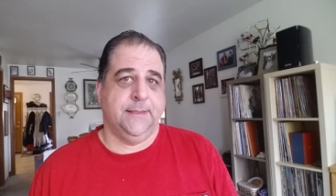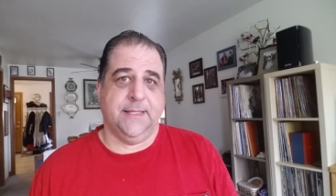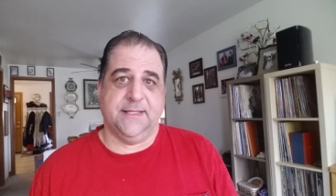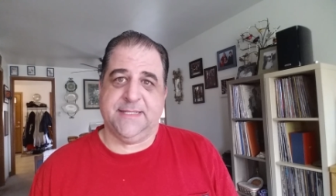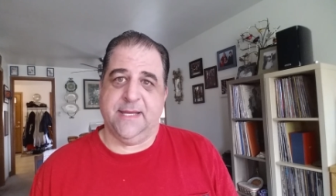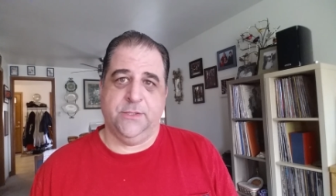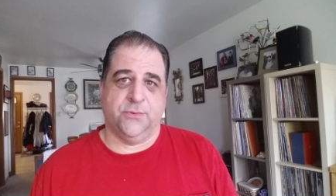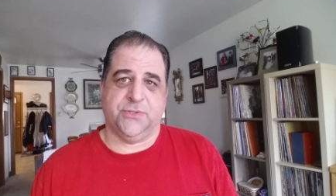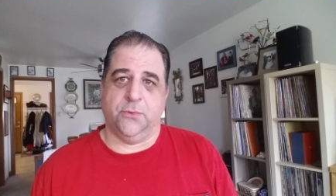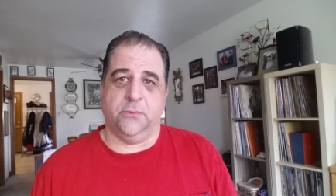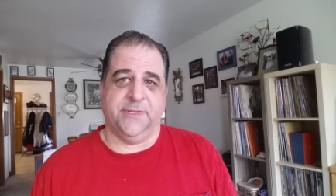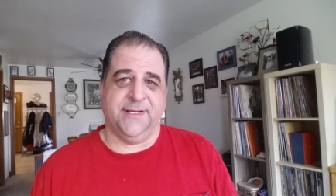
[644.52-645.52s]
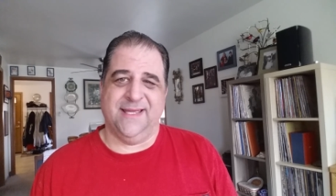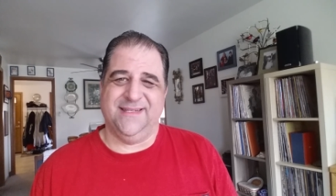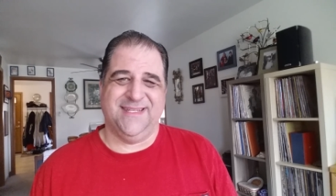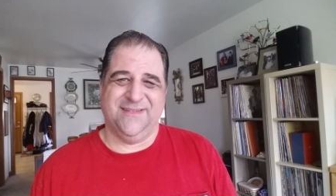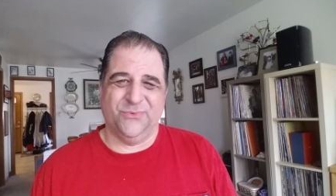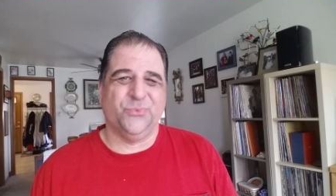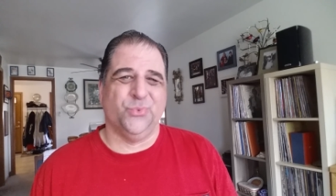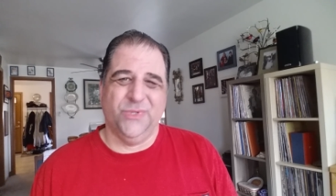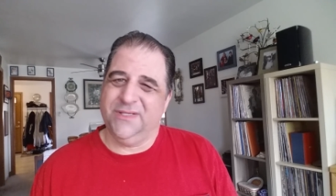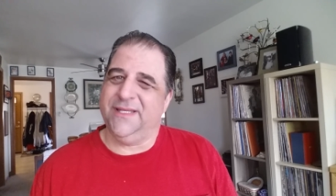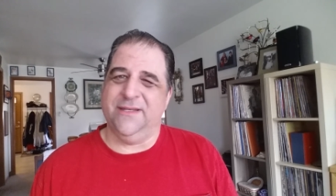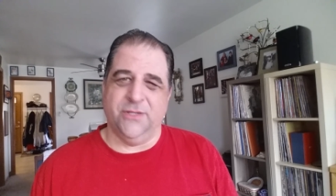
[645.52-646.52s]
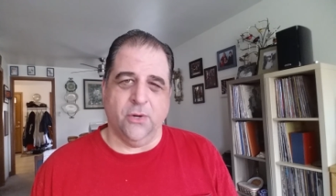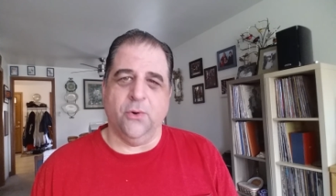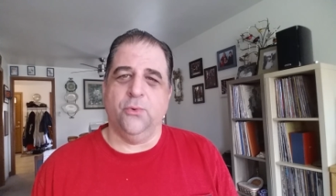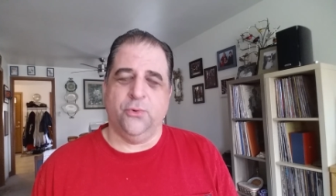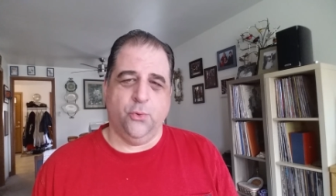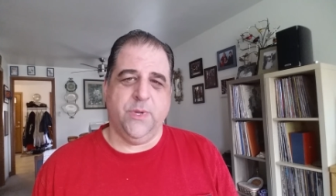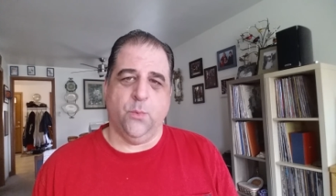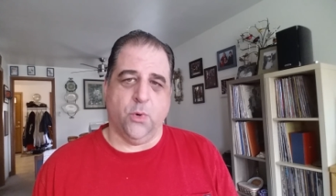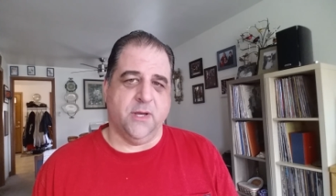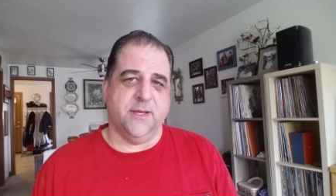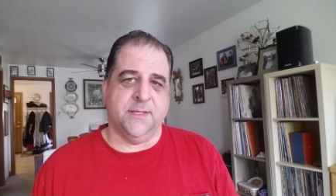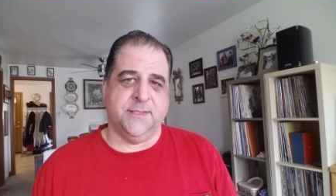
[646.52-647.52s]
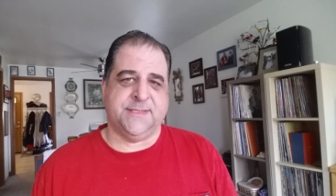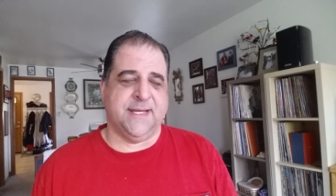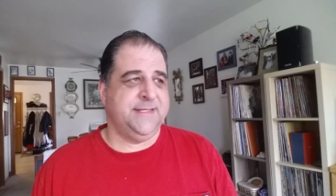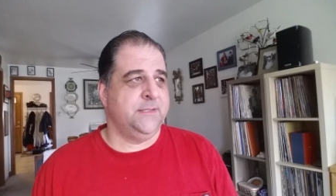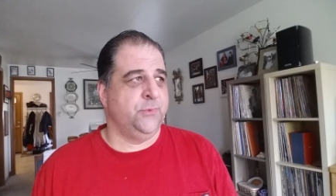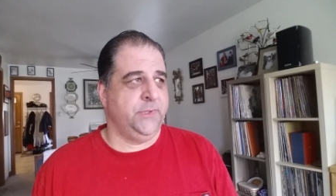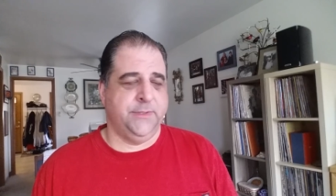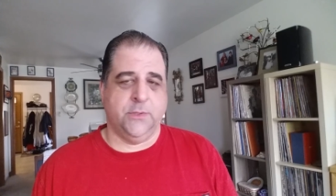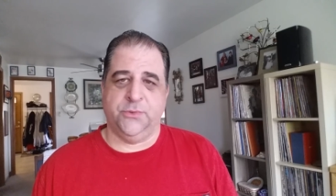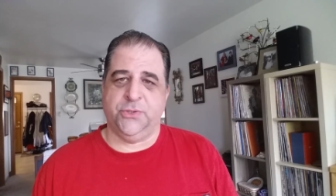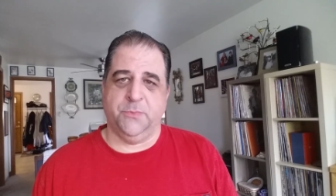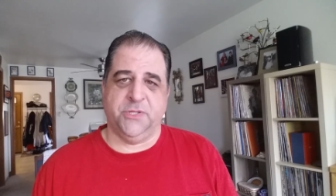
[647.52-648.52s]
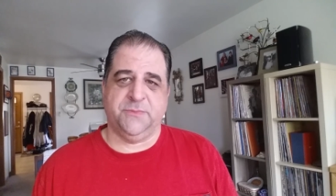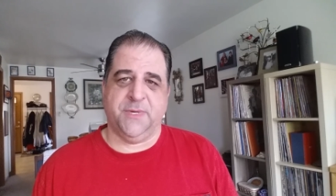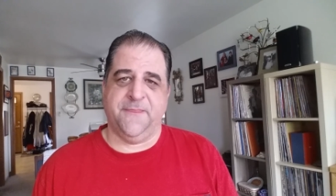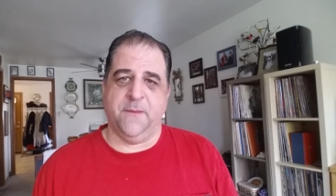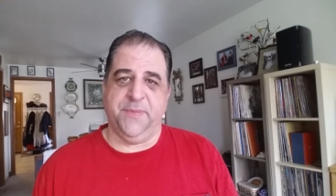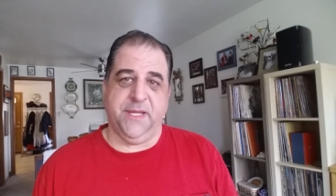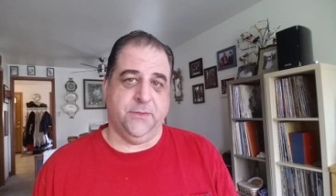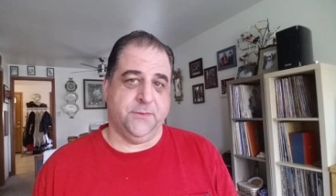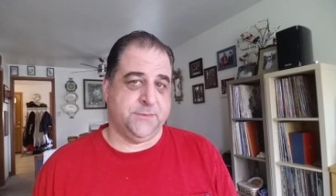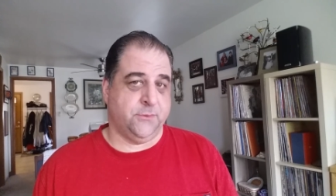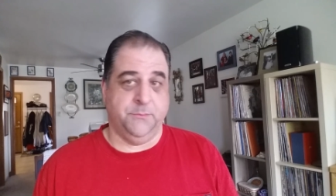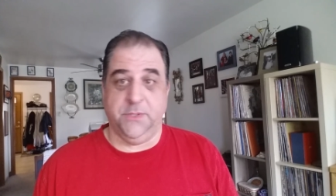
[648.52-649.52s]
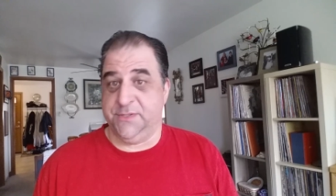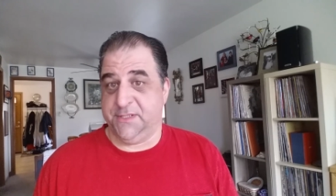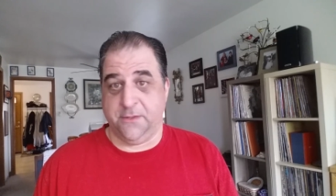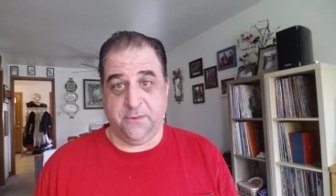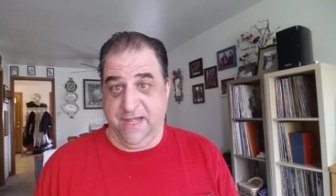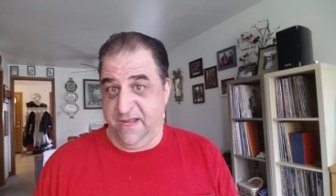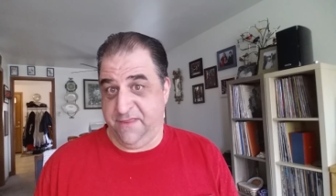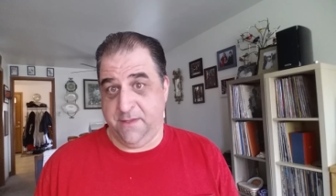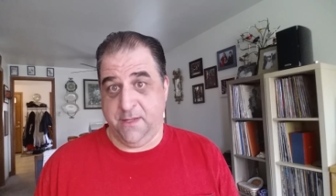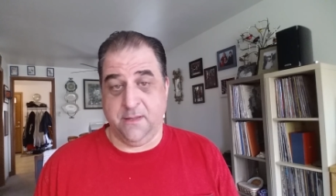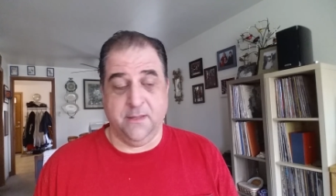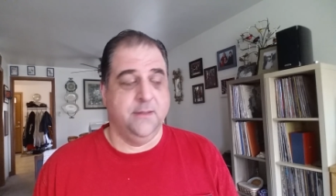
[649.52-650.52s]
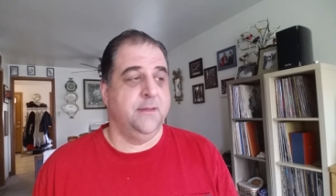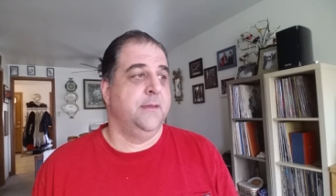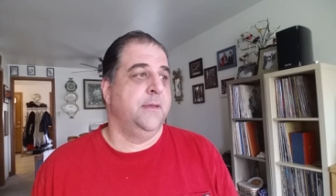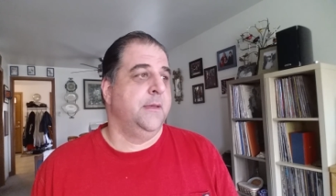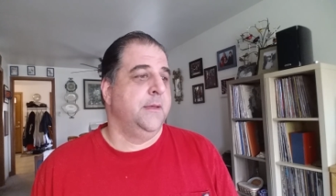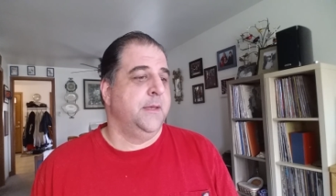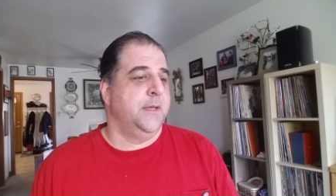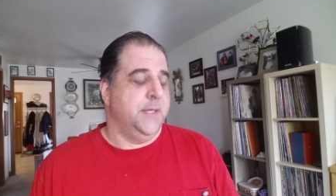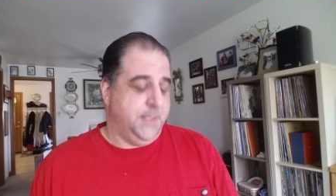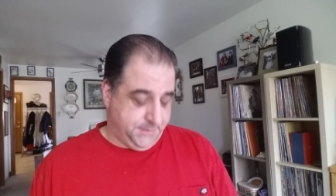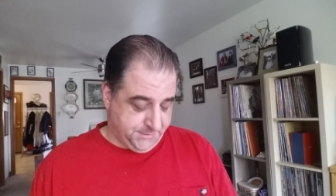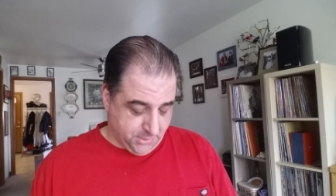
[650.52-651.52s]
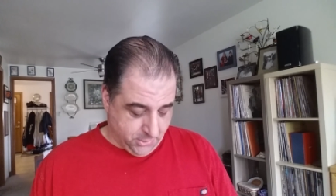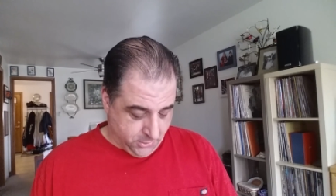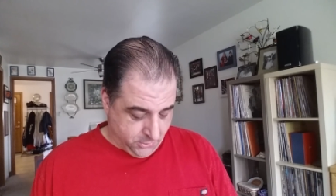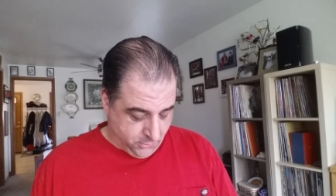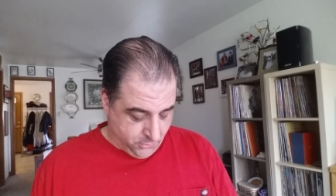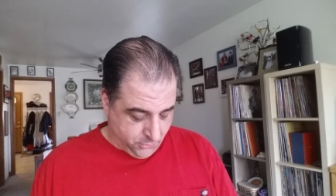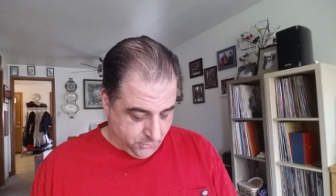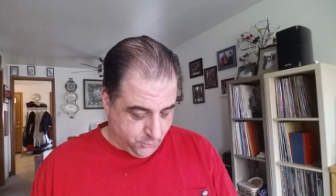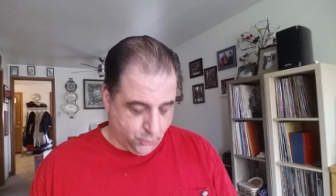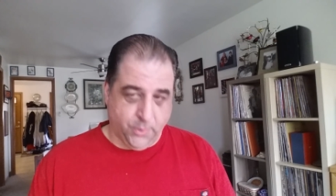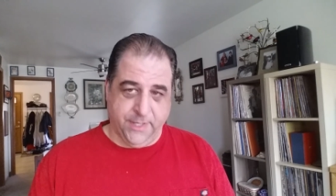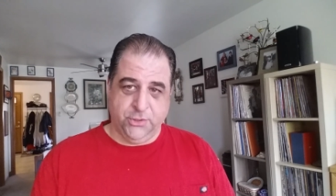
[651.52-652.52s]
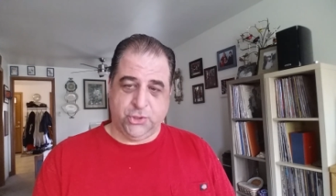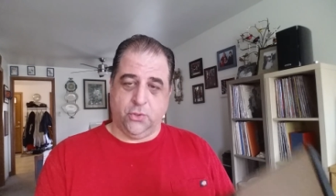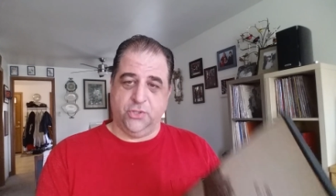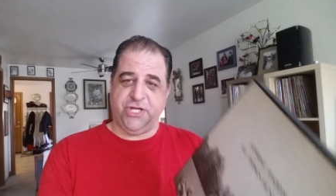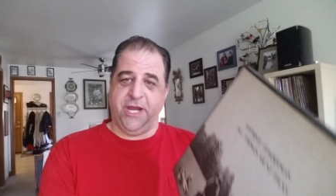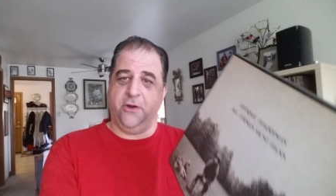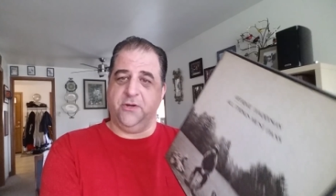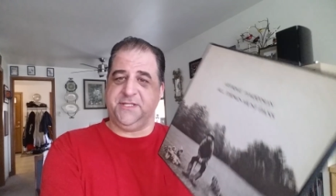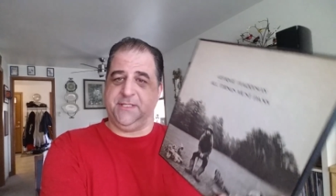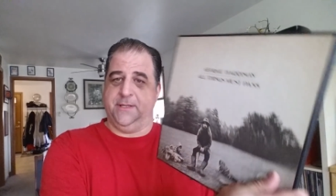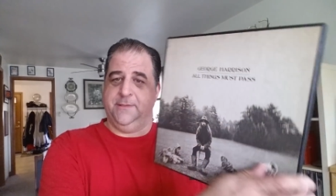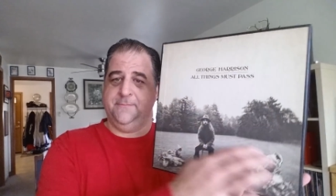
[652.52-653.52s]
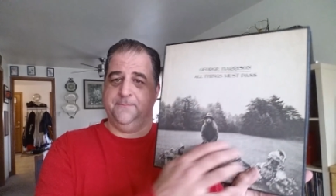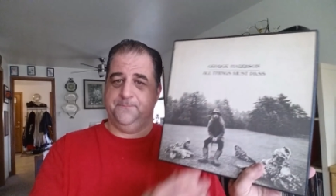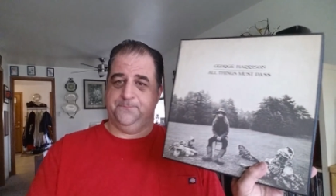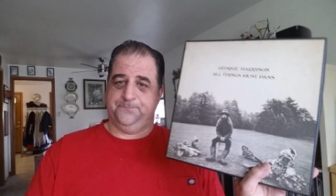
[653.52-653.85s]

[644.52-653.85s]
like 10 years old and I didn't really know who he was and I didn't really know too much about the Beatles or music or anything. So when George Harrison